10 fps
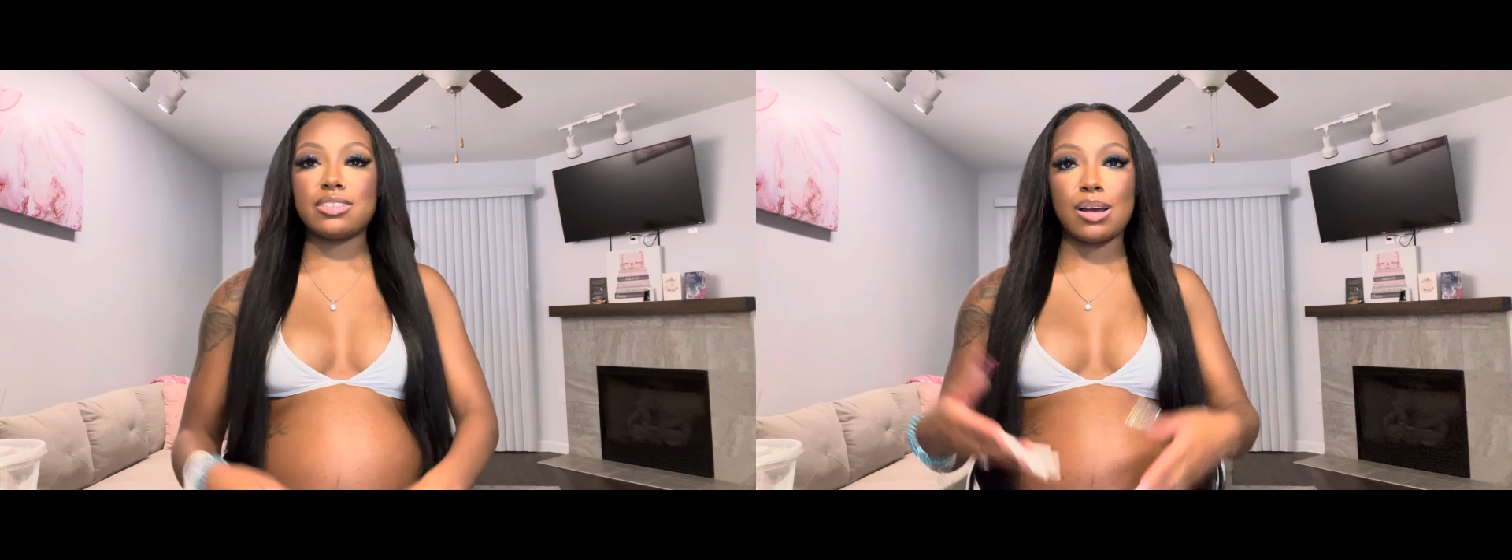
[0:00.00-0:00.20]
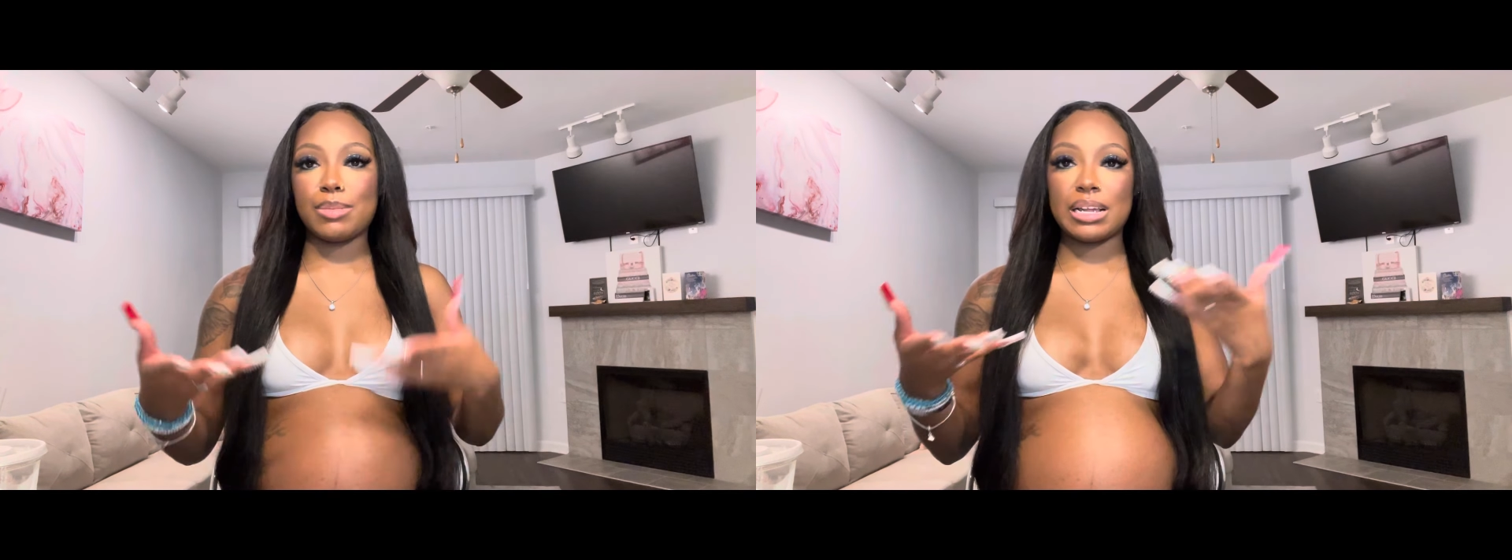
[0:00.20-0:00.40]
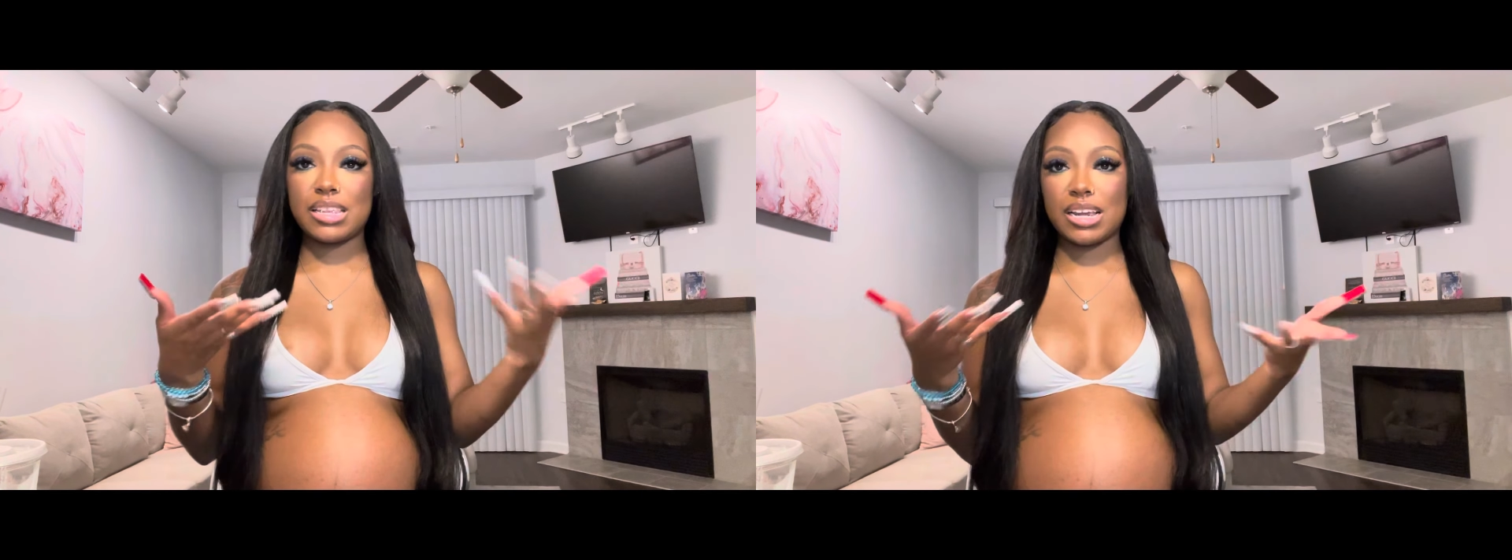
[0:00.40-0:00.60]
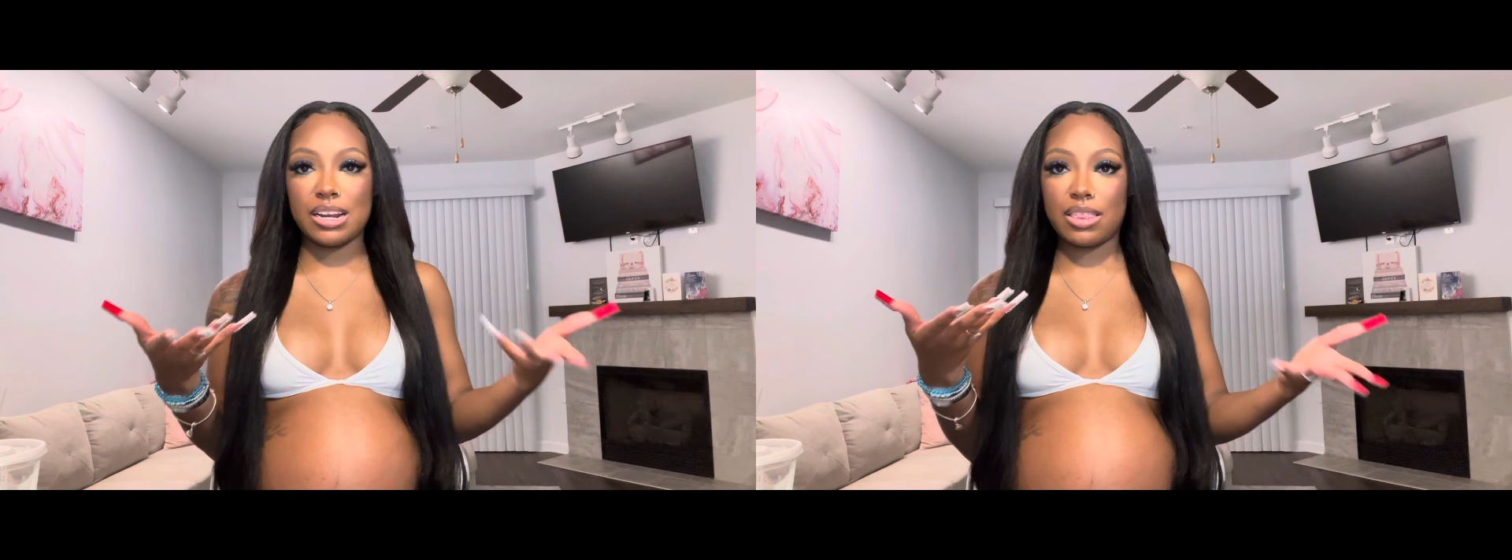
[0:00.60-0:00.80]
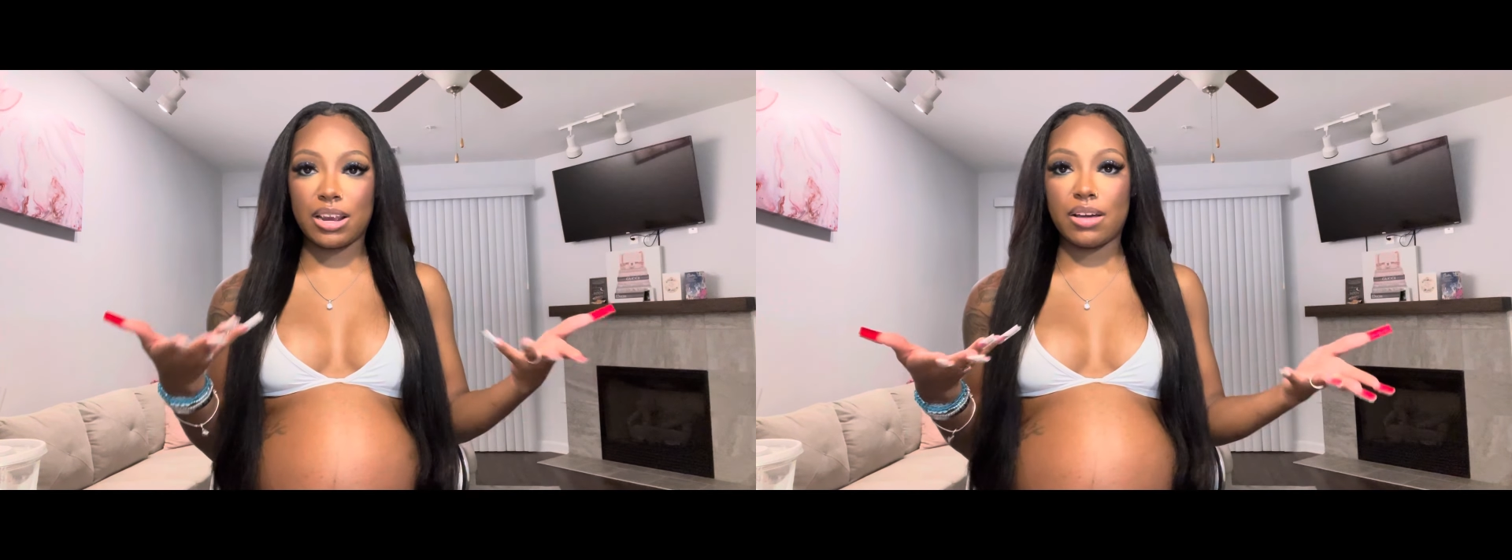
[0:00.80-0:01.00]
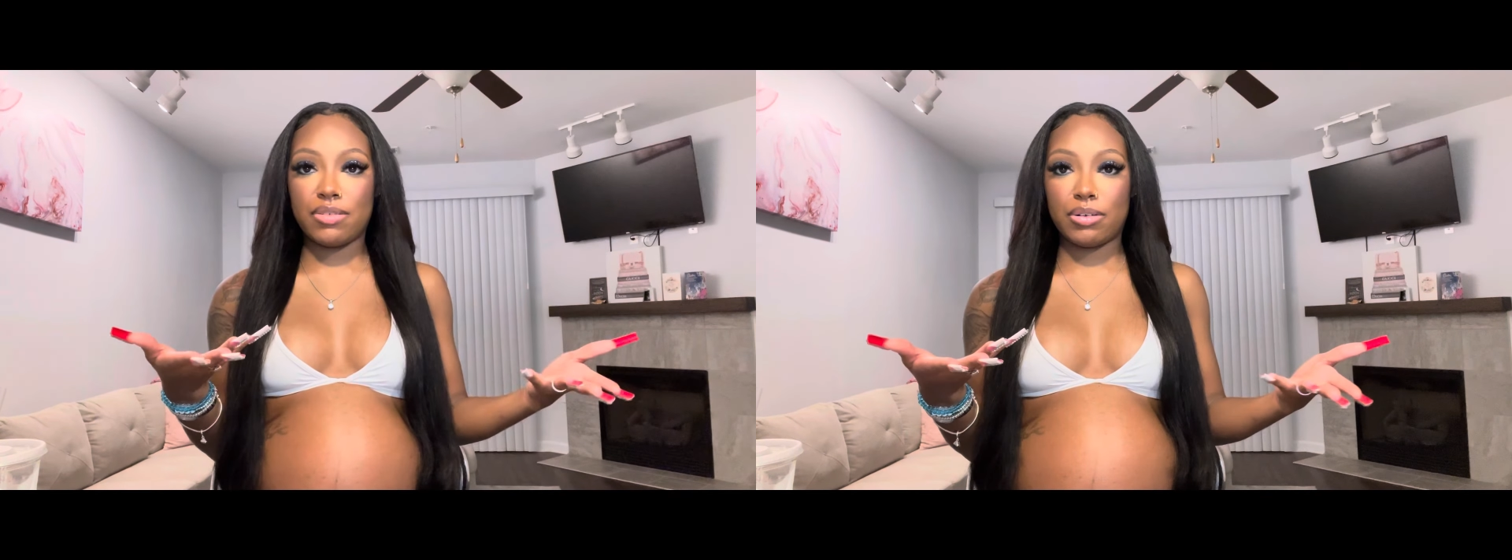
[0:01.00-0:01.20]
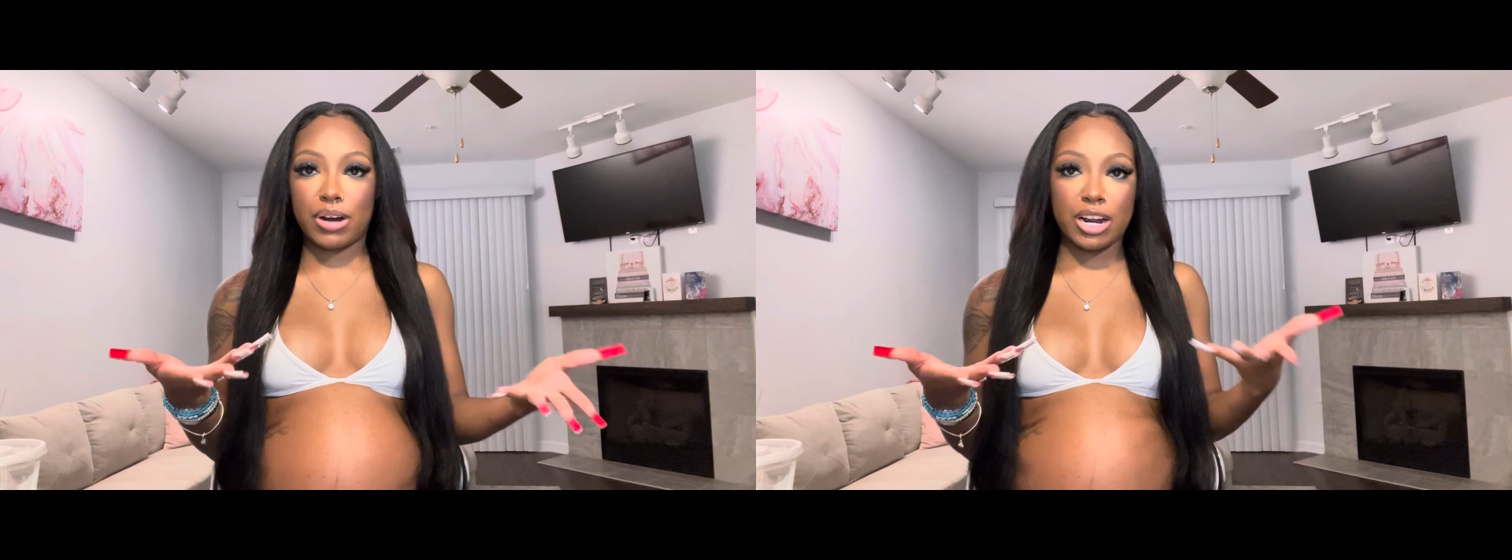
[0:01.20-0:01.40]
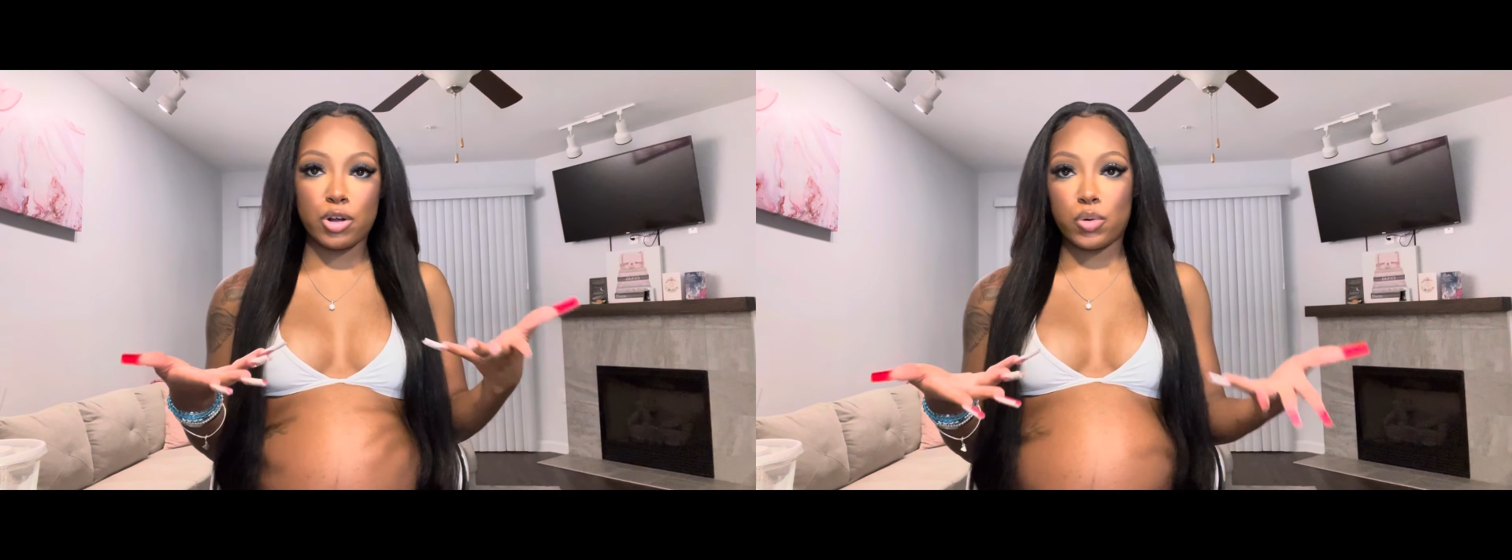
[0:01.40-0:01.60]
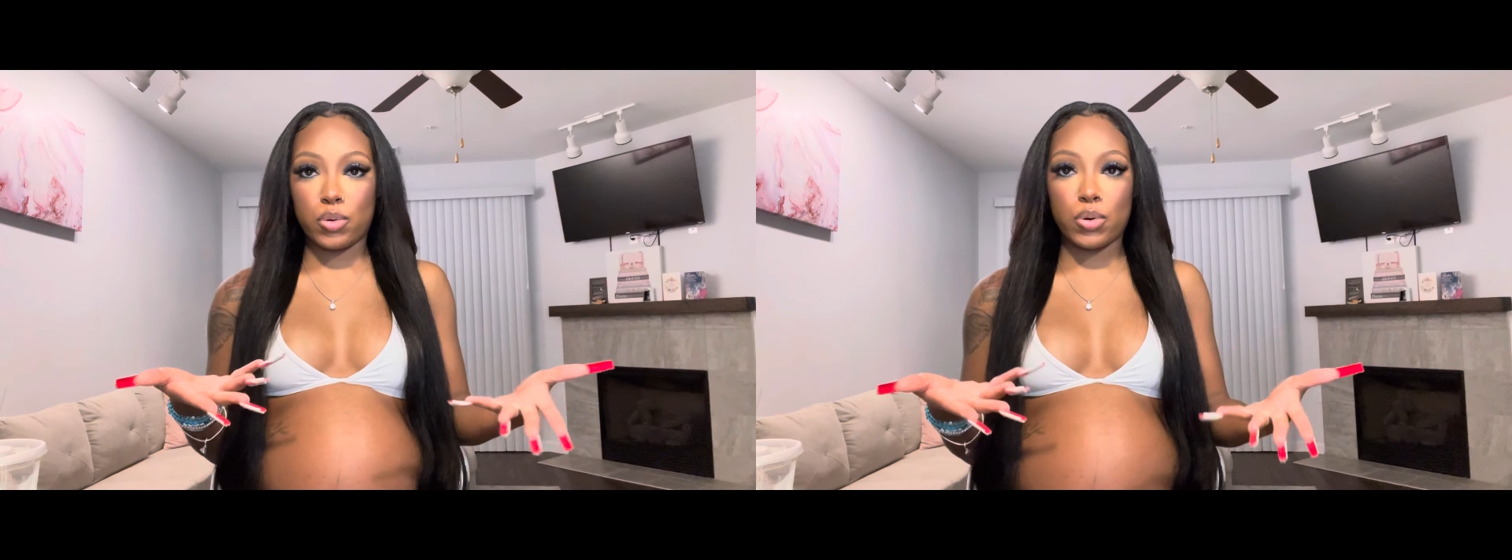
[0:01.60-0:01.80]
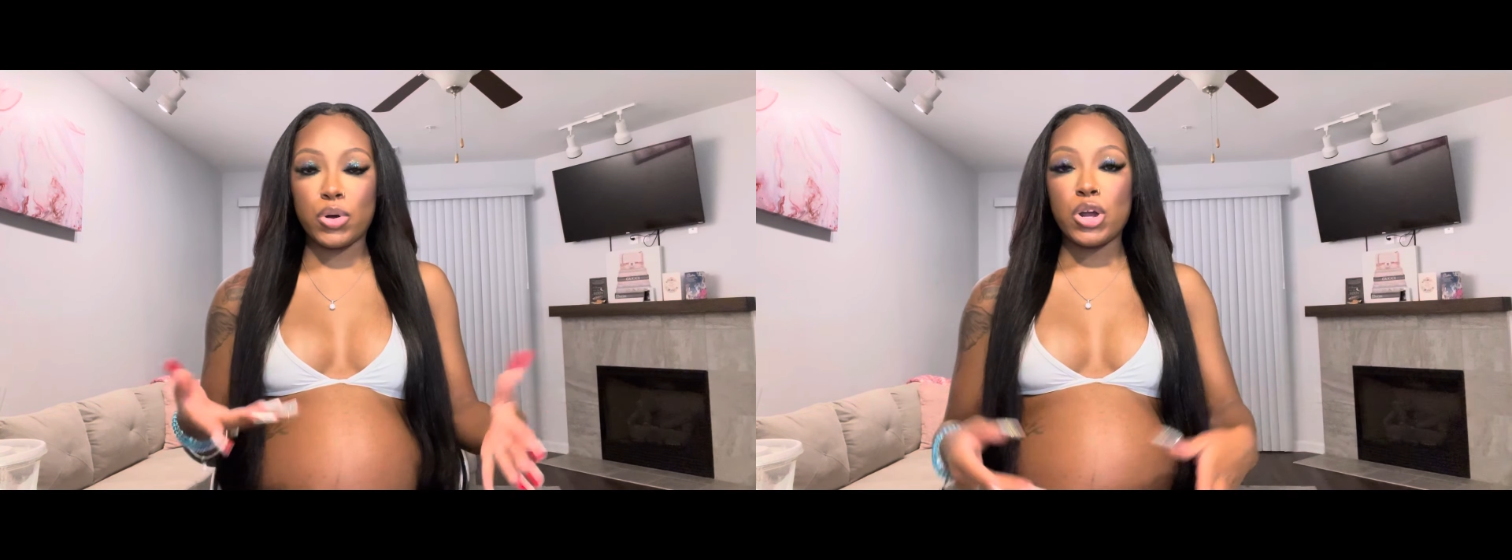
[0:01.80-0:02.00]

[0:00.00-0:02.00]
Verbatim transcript: So I'm not thinking nothing of it, right? Cool.